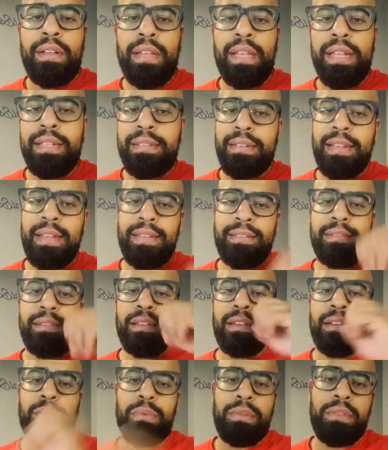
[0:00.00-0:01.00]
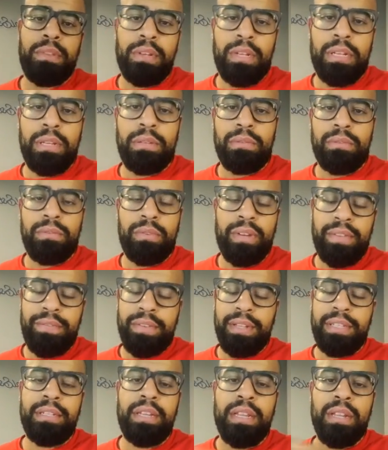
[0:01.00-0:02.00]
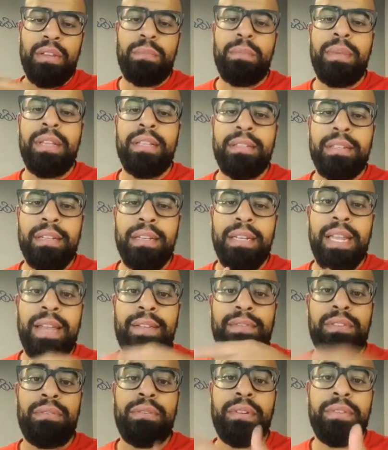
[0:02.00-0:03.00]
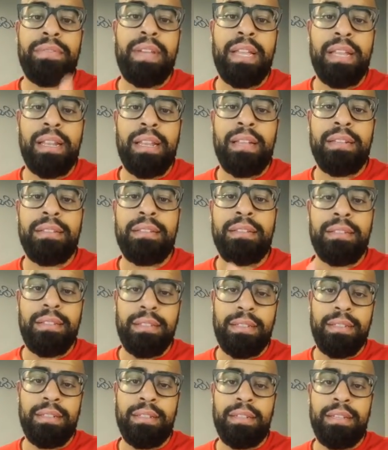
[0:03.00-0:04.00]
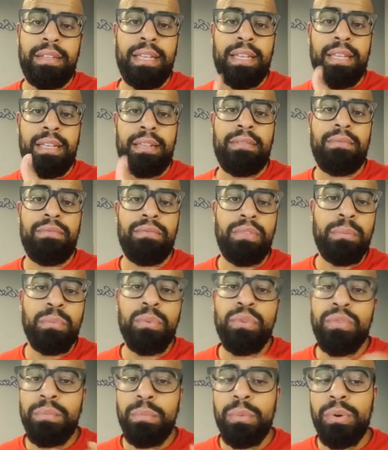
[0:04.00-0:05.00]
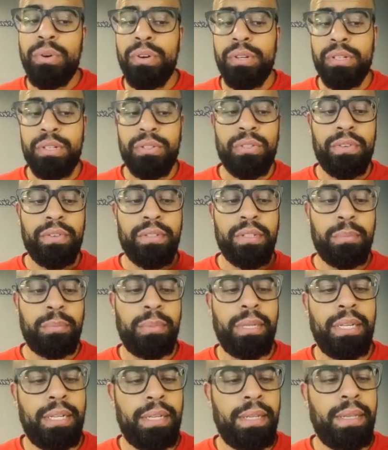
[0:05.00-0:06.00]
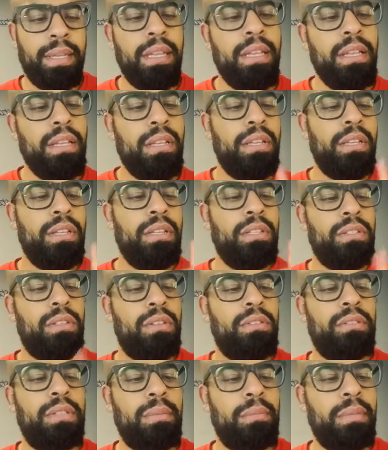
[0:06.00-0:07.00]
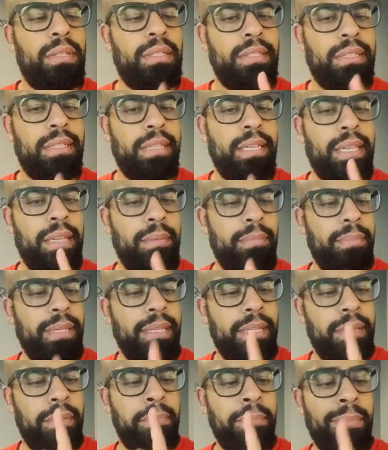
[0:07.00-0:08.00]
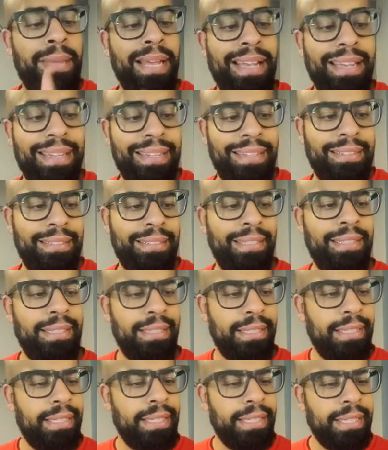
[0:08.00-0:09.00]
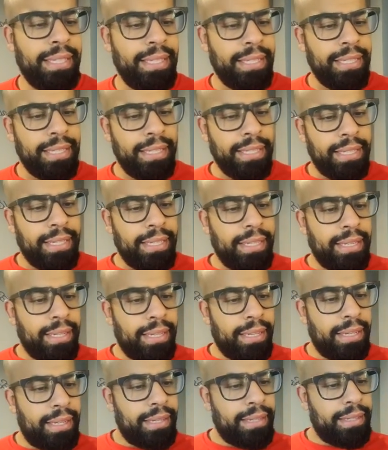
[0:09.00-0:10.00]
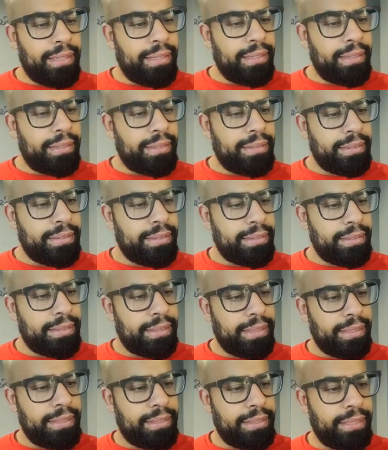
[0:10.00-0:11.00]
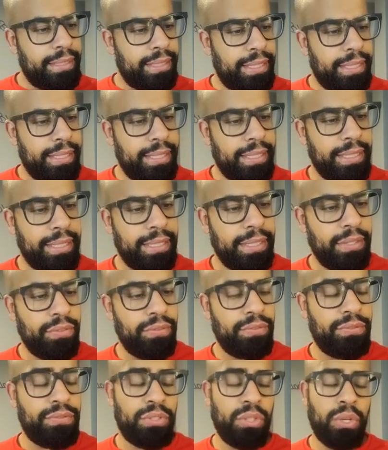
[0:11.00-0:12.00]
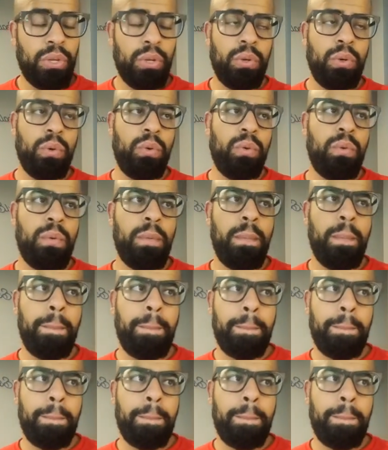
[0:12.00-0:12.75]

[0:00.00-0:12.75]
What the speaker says: It's not stuck with the loan. For FHA, you basically have to refinance to remove mortgage insurance completely. So something to keep in mind. Let's see. So